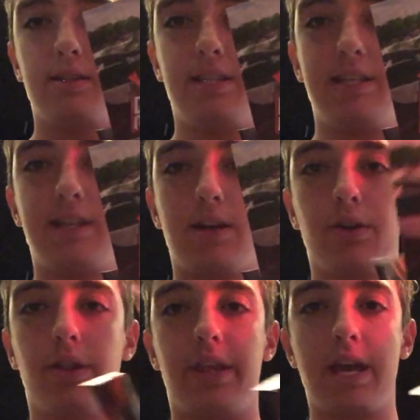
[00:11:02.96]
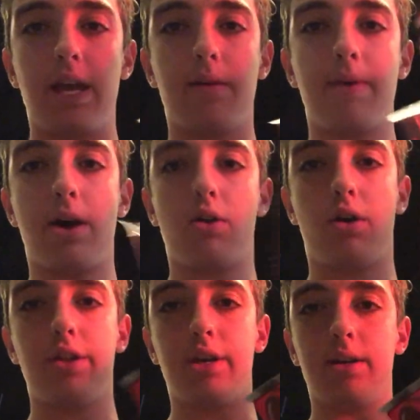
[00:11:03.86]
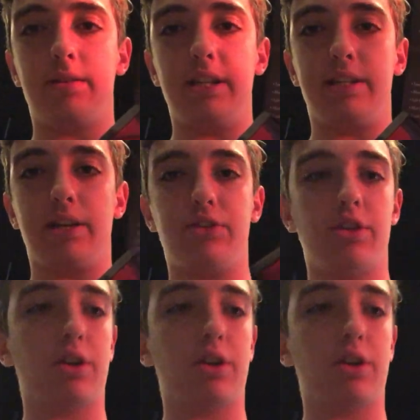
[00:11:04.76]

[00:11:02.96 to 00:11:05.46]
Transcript: detailed thing about all the details of the